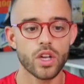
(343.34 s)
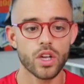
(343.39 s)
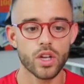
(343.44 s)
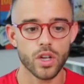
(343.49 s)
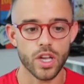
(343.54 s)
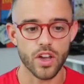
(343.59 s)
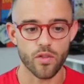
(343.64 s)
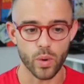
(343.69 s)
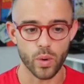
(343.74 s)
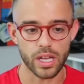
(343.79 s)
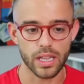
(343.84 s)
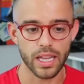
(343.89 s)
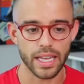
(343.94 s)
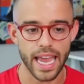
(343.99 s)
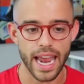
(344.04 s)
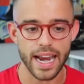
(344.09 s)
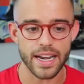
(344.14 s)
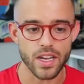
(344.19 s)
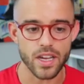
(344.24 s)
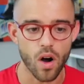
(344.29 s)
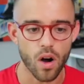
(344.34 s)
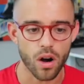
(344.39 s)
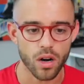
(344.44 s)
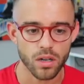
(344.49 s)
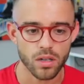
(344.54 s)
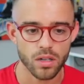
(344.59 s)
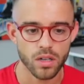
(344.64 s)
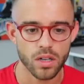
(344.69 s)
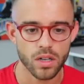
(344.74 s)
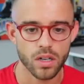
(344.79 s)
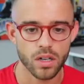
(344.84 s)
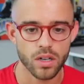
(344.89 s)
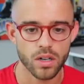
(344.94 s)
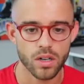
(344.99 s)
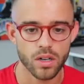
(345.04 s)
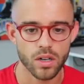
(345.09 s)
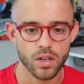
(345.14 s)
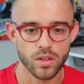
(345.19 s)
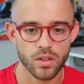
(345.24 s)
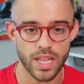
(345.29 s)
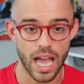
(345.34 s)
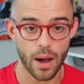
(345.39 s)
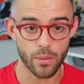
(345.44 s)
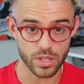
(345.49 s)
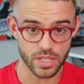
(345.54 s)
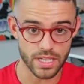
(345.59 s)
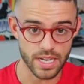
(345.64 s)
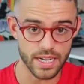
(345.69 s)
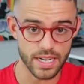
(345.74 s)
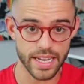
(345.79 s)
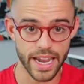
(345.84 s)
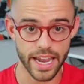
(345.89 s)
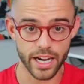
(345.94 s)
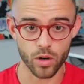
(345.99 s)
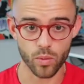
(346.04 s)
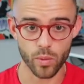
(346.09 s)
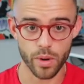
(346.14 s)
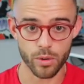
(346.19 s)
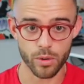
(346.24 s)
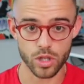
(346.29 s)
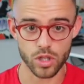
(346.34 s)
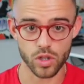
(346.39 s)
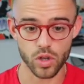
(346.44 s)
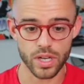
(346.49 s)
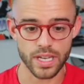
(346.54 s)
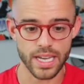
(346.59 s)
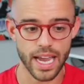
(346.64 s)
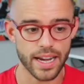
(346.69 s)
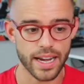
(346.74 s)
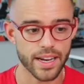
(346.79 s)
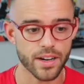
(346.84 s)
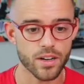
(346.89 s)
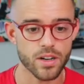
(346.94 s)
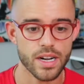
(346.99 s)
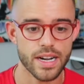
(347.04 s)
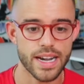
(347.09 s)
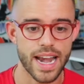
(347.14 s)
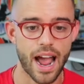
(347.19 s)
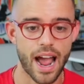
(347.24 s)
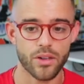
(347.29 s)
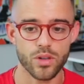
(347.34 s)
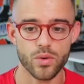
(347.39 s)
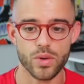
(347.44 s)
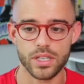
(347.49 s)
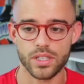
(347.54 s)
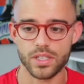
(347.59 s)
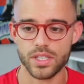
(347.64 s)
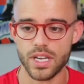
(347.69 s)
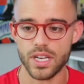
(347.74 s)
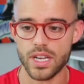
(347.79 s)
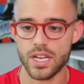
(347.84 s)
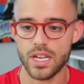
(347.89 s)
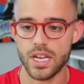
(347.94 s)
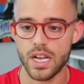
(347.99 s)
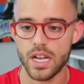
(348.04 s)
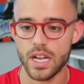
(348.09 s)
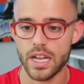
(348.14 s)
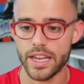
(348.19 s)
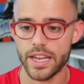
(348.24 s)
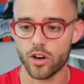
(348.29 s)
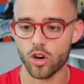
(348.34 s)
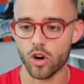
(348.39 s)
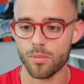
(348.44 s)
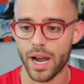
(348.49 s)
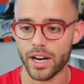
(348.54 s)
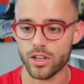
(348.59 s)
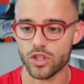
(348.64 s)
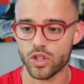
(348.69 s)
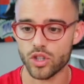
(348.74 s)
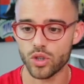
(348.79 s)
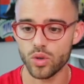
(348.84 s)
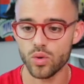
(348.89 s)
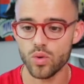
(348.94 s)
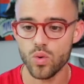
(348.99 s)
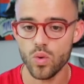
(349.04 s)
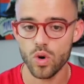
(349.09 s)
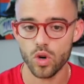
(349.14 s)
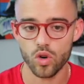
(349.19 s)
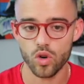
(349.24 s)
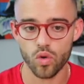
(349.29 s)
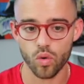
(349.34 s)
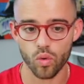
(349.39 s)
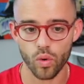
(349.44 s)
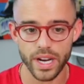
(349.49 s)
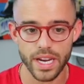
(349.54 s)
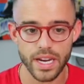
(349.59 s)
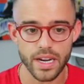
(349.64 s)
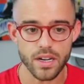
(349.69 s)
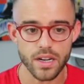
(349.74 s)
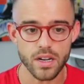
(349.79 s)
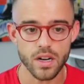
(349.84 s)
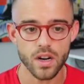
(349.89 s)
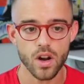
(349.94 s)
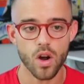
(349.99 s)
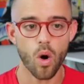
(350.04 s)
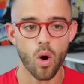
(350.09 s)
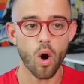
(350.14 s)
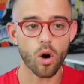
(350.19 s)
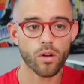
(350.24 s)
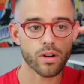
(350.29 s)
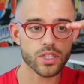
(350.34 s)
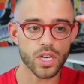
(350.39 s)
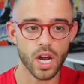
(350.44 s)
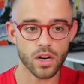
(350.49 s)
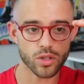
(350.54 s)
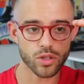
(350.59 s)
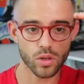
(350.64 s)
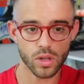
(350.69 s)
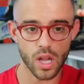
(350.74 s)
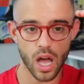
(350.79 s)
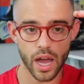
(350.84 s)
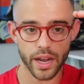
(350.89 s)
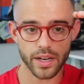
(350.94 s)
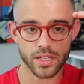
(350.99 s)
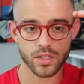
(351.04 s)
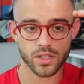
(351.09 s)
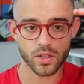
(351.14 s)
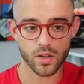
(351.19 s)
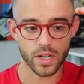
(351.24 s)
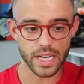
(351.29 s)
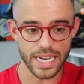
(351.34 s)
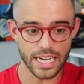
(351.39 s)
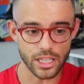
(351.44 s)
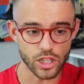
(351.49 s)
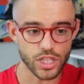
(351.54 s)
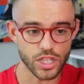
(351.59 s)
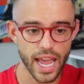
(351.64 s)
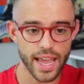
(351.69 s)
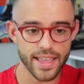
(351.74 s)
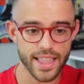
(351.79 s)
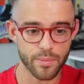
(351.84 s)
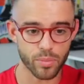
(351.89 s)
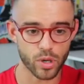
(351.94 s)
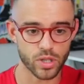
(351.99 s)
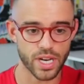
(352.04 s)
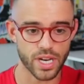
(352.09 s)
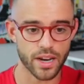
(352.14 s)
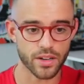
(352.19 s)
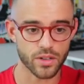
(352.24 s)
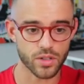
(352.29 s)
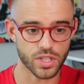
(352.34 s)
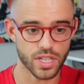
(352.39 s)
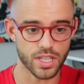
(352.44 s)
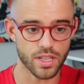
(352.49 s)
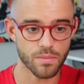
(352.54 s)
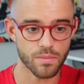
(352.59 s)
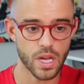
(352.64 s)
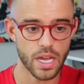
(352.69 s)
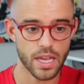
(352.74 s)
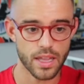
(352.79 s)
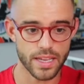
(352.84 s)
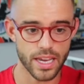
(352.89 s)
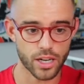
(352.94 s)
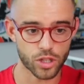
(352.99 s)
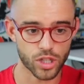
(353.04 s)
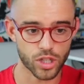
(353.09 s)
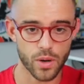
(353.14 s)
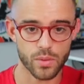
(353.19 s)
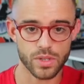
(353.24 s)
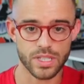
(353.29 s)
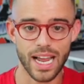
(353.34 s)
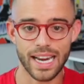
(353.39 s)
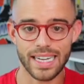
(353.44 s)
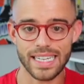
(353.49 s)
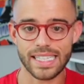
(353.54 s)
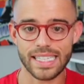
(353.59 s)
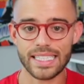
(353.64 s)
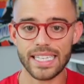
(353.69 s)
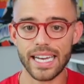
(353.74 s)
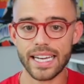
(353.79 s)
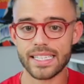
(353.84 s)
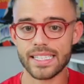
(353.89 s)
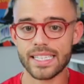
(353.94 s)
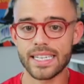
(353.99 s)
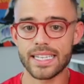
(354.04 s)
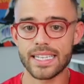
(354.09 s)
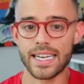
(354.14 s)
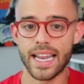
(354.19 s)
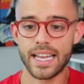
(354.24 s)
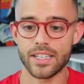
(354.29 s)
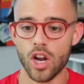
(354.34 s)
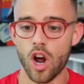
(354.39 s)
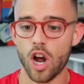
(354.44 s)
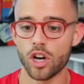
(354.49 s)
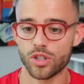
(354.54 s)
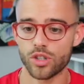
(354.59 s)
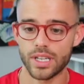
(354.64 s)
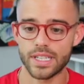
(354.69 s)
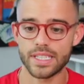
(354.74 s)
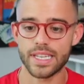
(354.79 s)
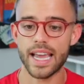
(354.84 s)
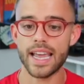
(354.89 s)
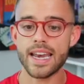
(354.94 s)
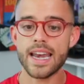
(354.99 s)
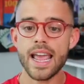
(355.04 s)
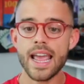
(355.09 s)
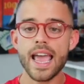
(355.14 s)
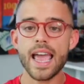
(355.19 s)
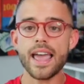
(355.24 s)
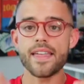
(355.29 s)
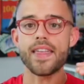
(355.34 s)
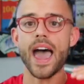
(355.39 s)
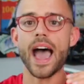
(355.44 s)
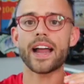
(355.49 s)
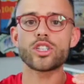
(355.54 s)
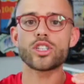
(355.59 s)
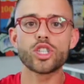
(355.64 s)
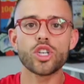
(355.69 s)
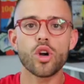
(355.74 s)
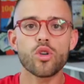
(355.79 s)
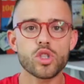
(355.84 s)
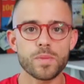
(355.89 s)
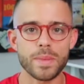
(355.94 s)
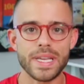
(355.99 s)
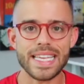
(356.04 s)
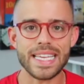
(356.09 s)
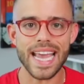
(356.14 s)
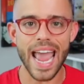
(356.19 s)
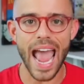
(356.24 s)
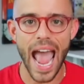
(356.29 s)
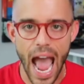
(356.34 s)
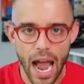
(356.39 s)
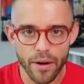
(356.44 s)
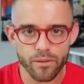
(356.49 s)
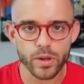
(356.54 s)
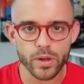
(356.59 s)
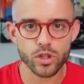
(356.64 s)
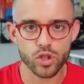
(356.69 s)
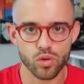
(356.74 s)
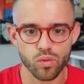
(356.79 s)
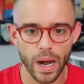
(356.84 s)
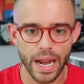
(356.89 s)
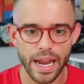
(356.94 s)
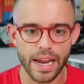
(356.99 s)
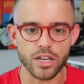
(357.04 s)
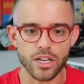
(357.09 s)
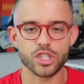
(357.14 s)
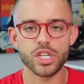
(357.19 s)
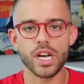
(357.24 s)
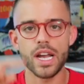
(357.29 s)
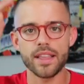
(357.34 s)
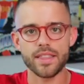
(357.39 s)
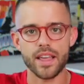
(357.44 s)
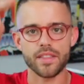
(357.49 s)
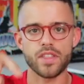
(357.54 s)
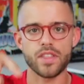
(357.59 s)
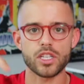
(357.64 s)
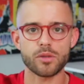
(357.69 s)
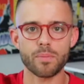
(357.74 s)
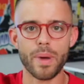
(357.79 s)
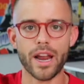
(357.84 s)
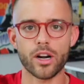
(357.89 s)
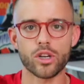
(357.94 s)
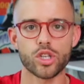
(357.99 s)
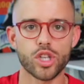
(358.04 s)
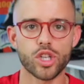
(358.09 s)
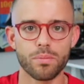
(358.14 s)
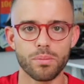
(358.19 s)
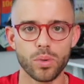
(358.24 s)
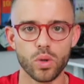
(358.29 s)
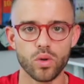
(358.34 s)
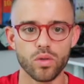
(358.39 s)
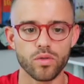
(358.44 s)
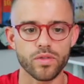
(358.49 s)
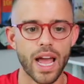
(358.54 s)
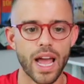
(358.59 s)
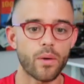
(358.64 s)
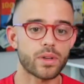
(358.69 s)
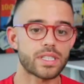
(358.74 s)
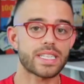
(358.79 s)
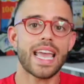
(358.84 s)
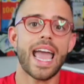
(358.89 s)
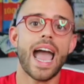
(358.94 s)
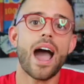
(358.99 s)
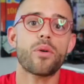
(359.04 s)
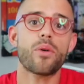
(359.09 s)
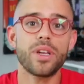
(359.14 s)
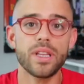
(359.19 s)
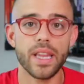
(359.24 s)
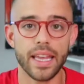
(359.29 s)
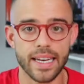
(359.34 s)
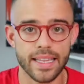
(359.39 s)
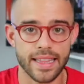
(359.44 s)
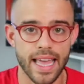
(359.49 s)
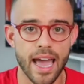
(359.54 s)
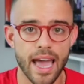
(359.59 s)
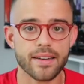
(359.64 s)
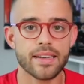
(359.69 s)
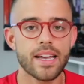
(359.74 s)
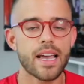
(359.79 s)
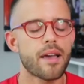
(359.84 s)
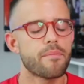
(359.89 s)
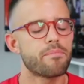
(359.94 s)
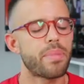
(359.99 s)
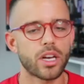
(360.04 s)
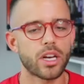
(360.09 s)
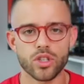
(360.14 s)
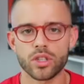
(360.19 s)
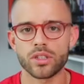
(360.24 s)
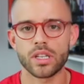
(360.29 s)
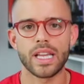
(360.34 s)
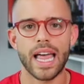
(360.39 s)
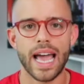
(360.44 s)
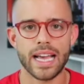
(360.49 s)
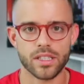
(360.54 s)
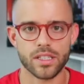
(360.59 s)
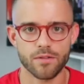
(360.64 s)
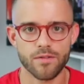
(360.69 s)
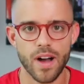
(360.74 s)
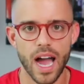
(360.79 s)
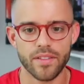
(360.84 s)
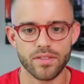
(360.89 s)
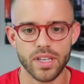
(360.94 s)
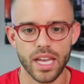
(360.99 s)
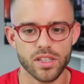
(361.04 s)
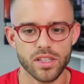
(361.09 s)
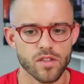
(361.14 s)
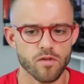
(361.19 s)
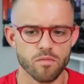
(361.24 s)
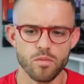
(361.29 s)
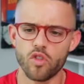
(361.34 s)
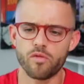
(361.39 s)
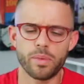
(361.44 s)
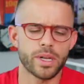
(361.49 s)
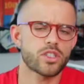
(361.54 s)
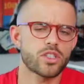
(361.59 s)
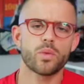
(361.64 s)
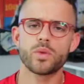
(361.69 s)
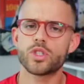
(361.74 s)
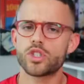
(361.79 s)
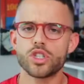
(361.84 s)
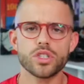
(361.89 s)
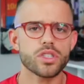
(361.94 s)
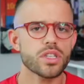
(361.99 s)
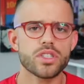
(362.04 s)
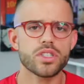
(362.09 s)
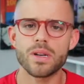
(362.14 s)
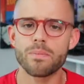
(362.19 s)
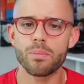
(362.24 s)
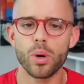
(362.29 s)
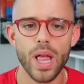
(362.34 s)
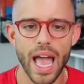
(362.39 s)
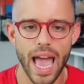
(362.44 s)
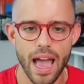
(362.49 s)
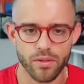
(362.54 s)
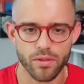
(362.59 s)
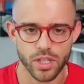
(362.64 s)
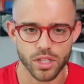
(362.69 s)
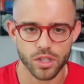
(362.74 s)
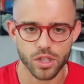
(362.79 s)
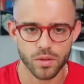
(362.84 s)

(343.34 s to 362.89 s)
If we click ADR, that was the indicator we were just looking at here. Now you can see here are my two green horizontal lines. Each day they present. You see them? Yesterday was 96, today's 110. That shows me the average range that this pair should move. Now it's calculating that based on the last 5 days of movement. So it's just a simple average,